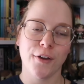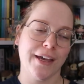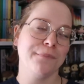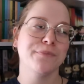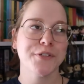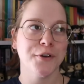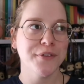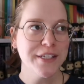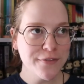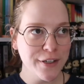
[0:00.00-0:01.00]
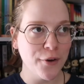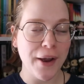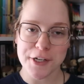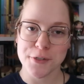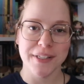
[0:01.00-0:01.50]
Okay, so this video
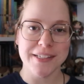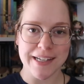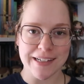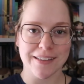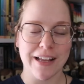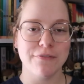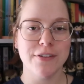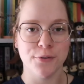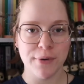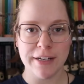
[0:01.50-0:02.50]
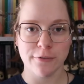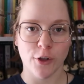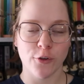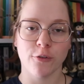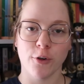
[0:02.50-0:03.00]
actually started life as a reading
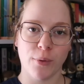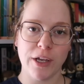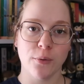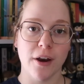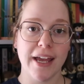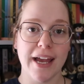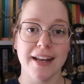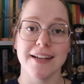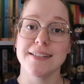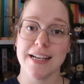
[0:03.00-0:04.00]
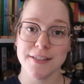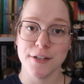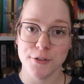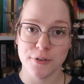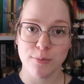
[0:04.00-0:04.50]
vlog for a week where I had a day
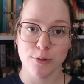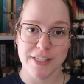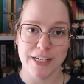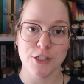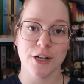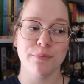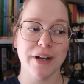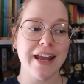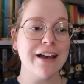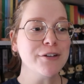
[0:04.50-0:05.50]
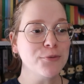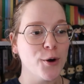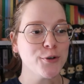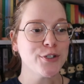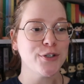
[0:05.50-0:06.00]
surgery procedure, but having
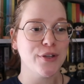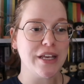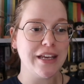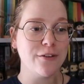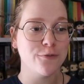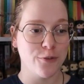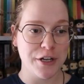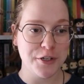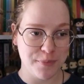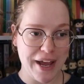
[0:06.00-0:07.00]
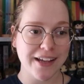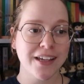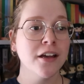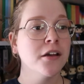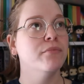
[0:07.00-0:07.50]
watched the footage
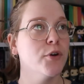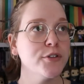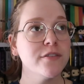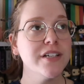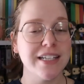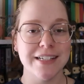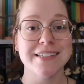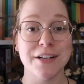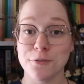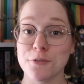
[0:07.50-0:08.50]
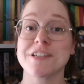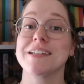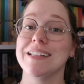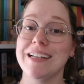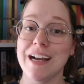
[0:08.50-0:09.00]
back, most of it is
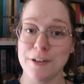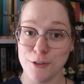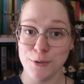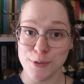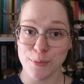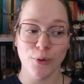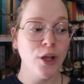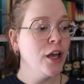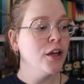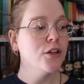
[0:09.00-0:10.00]
unfortunately unusable.